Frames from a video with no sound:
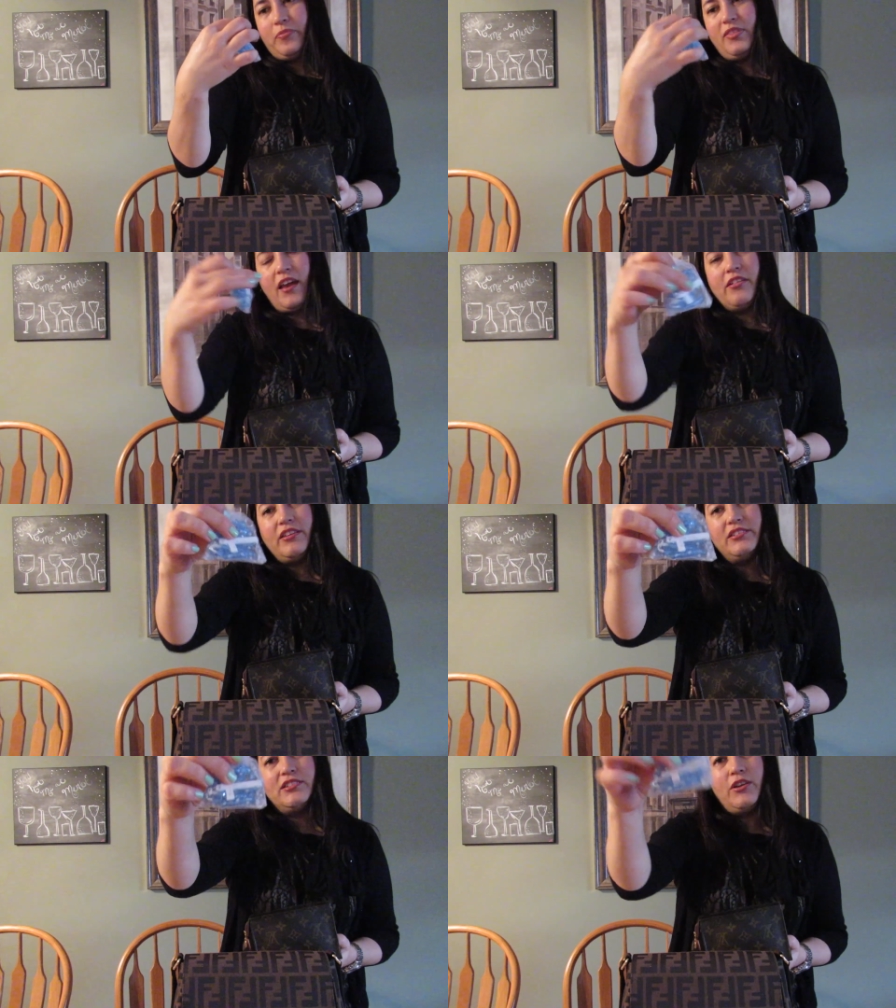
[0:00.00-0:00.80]

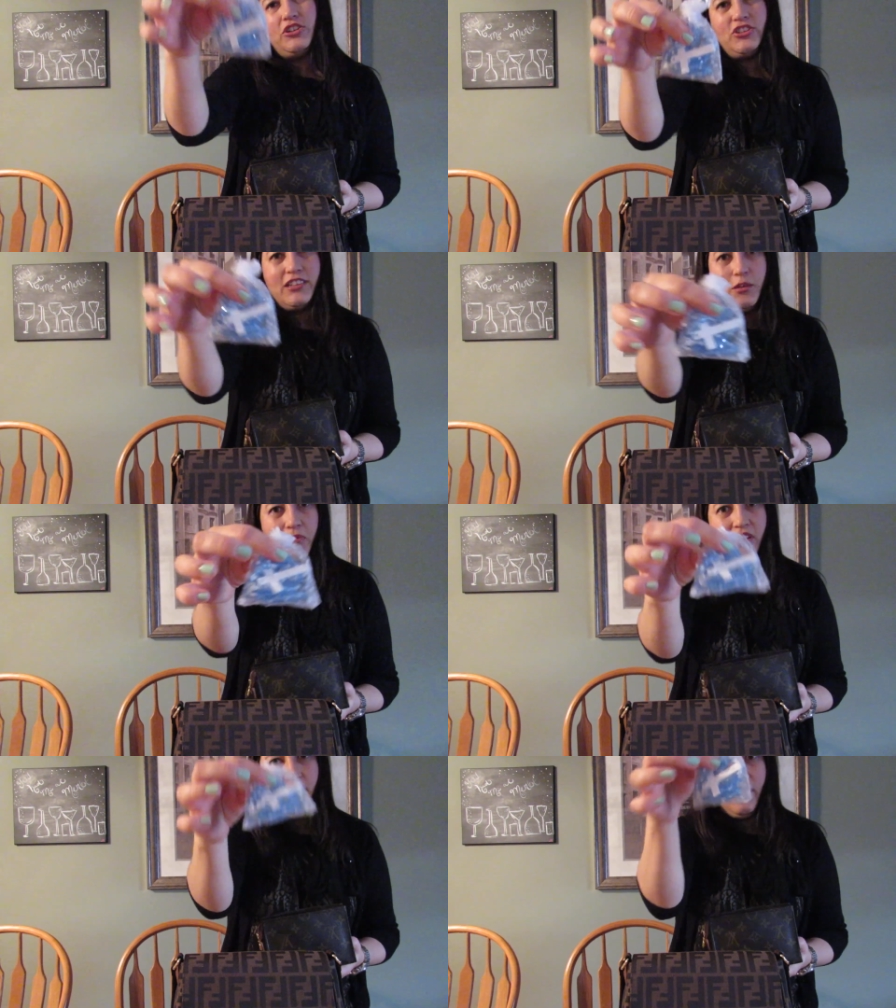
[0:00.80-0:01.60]
necklace, so I just keep
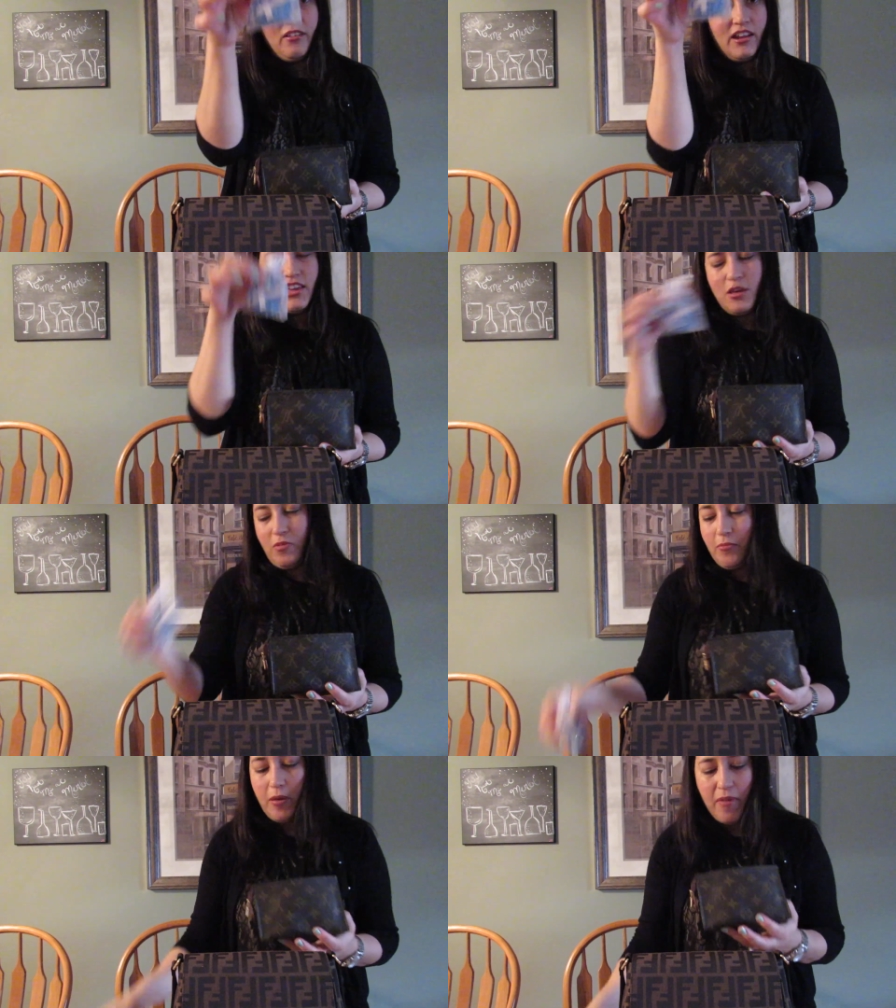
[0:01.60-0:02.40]
it in here and I keep it
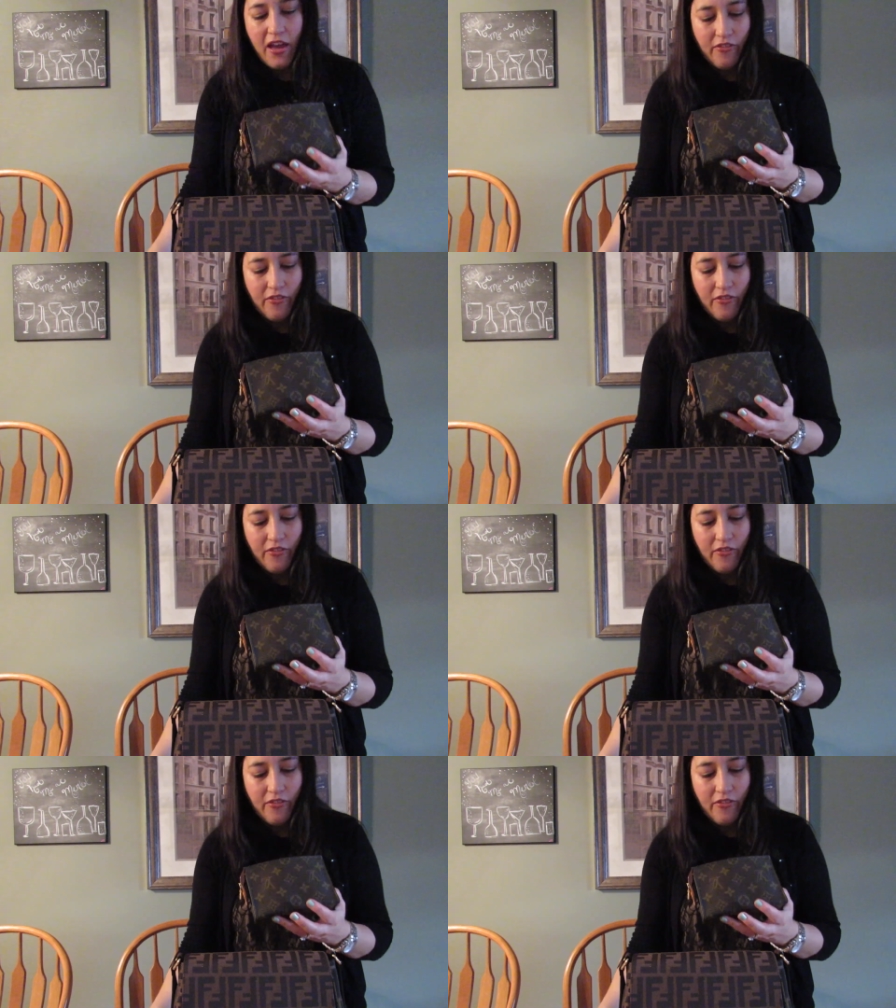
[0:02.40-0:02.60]
in my bag